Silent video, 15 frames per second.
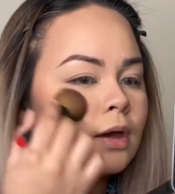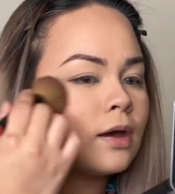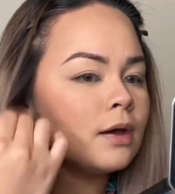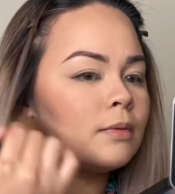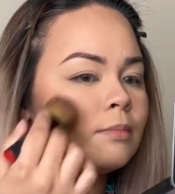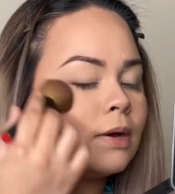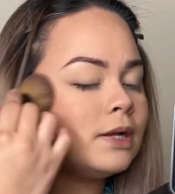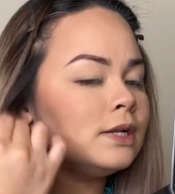
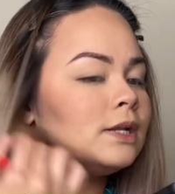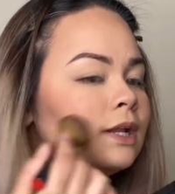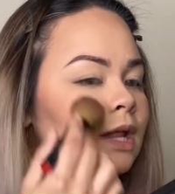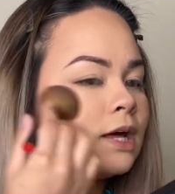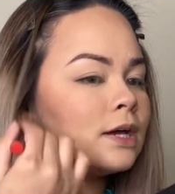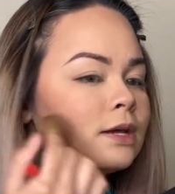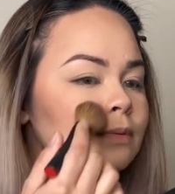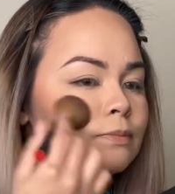
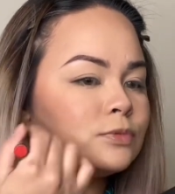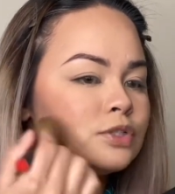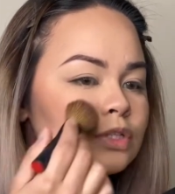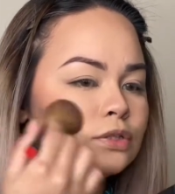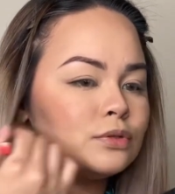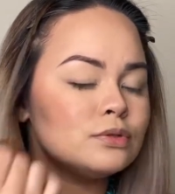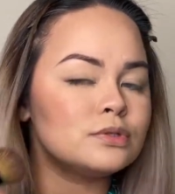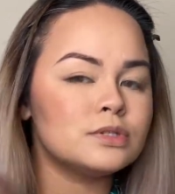Balalagin mo siya
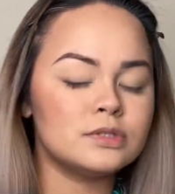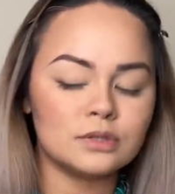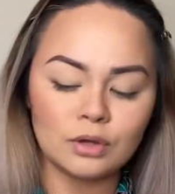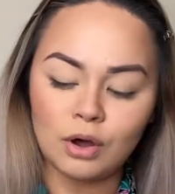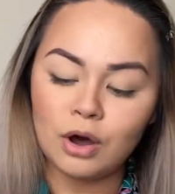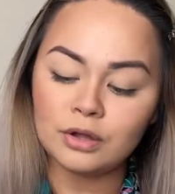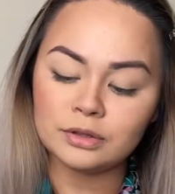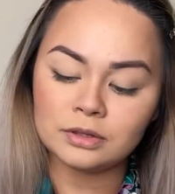dun
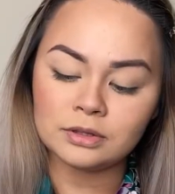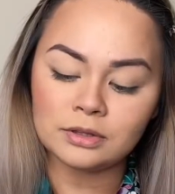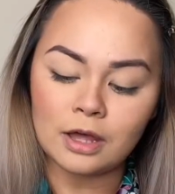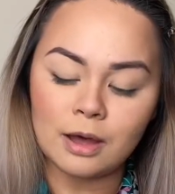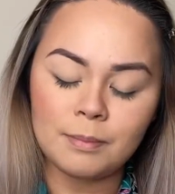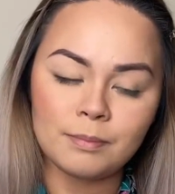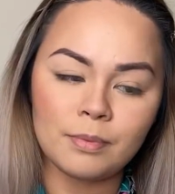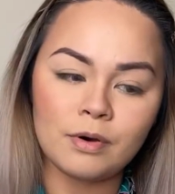on
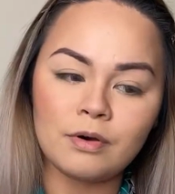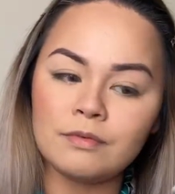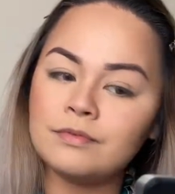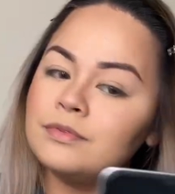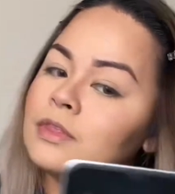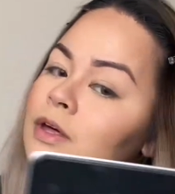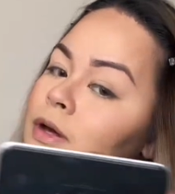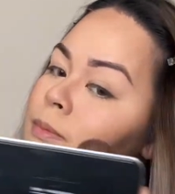top of
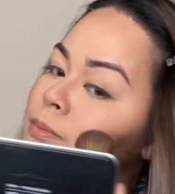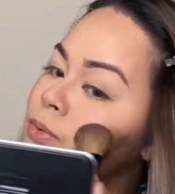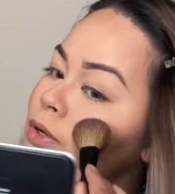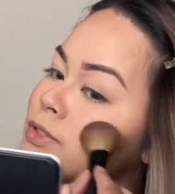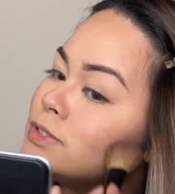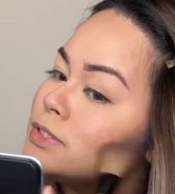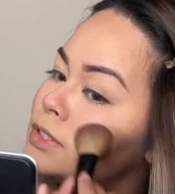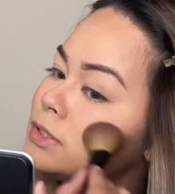the
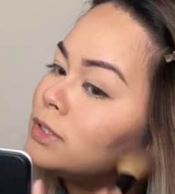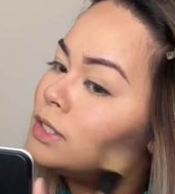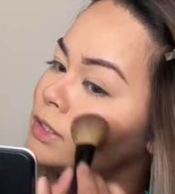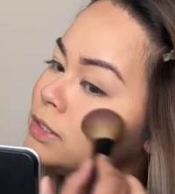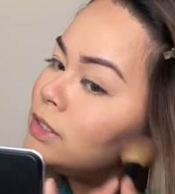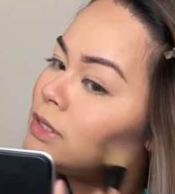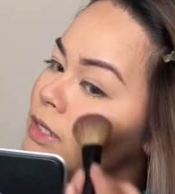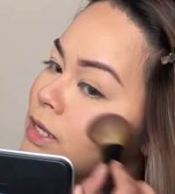bronzer na
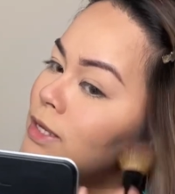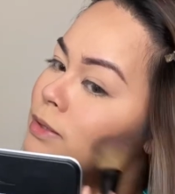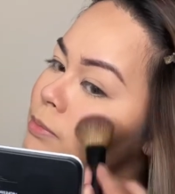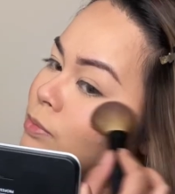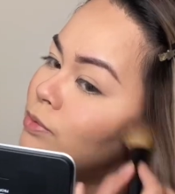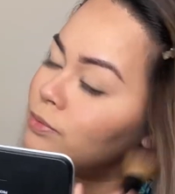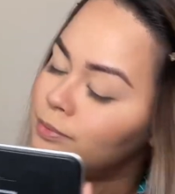nilagay mo.